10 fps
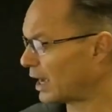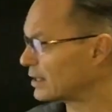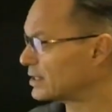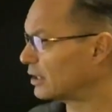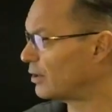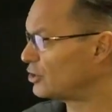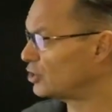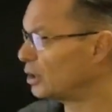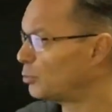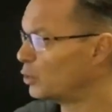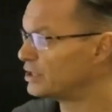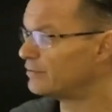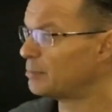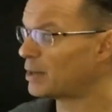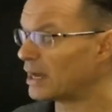acceleration at the point of
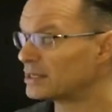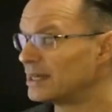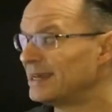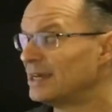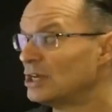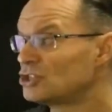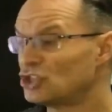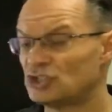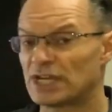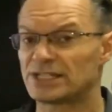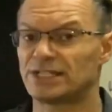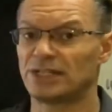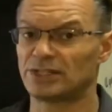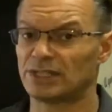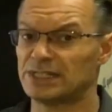impact,
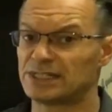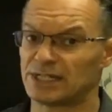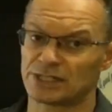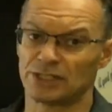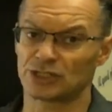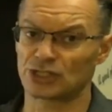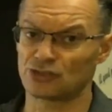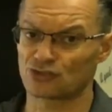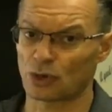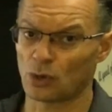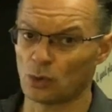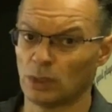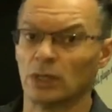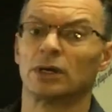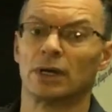suggesting that his distance
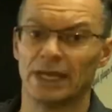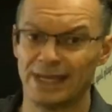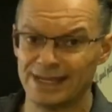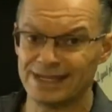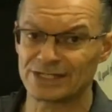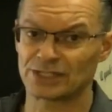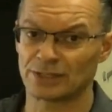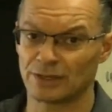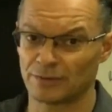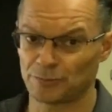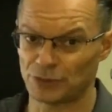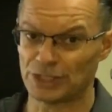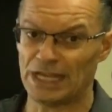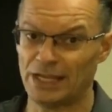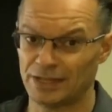control is
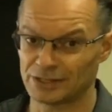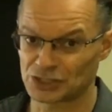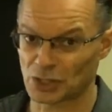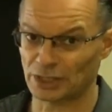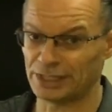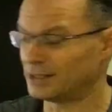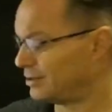pretty solid.